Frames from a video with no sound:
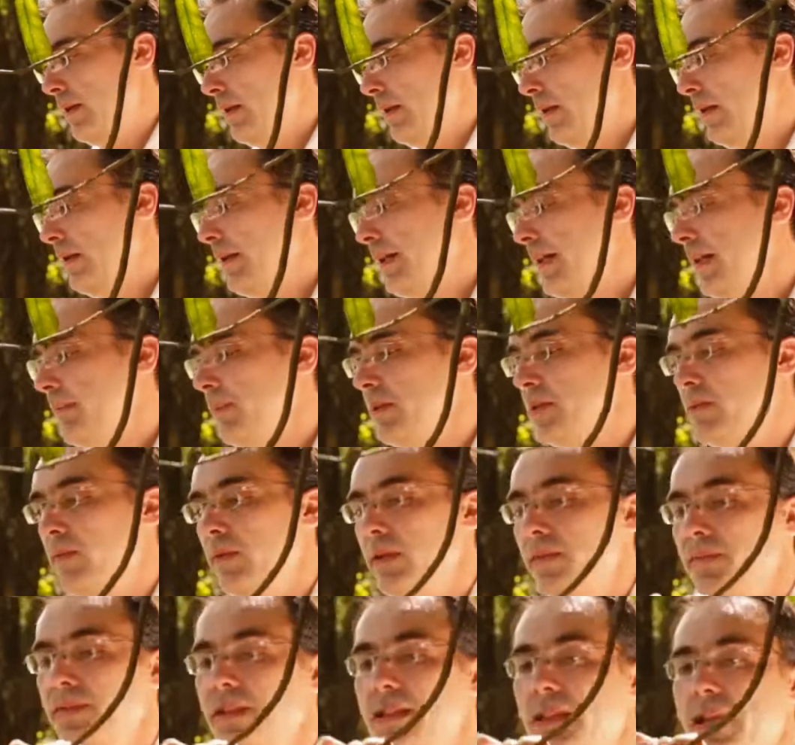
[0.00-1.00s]
Elaeocarpus
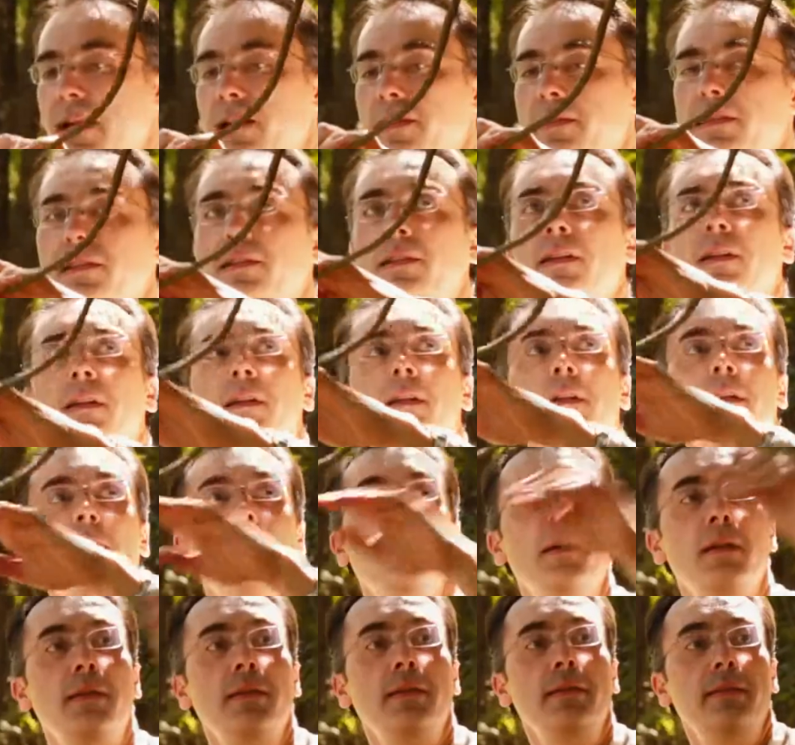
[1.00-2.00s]
williamsianus
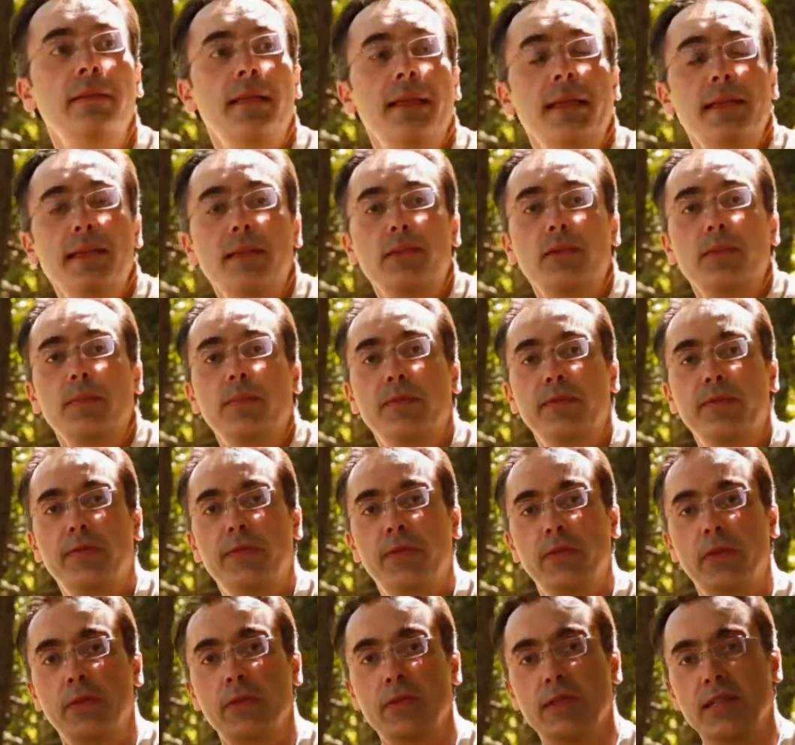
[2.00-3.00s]
tends to
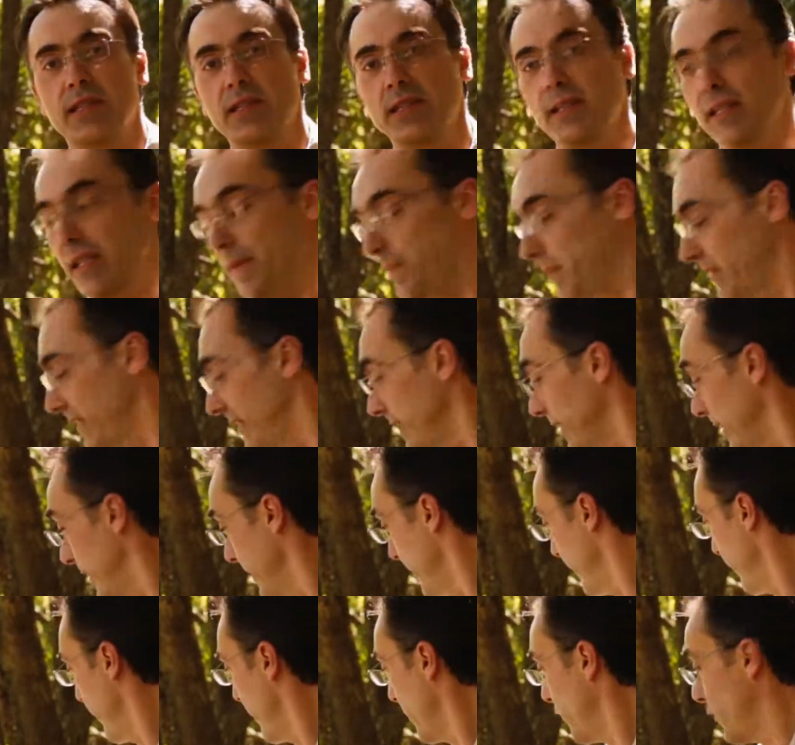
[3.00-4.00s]
prefer steep
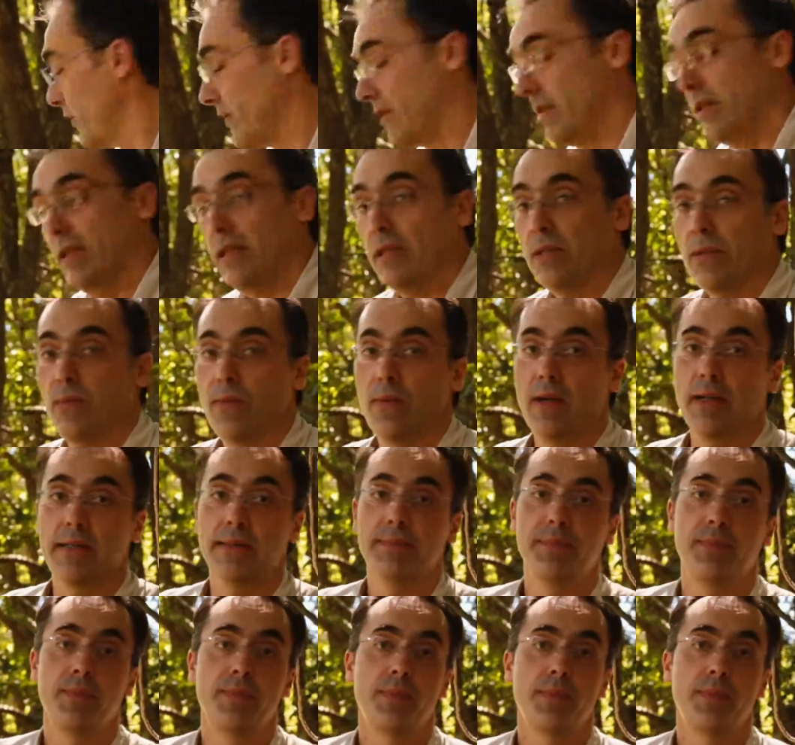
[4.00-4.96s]
sides such as this one.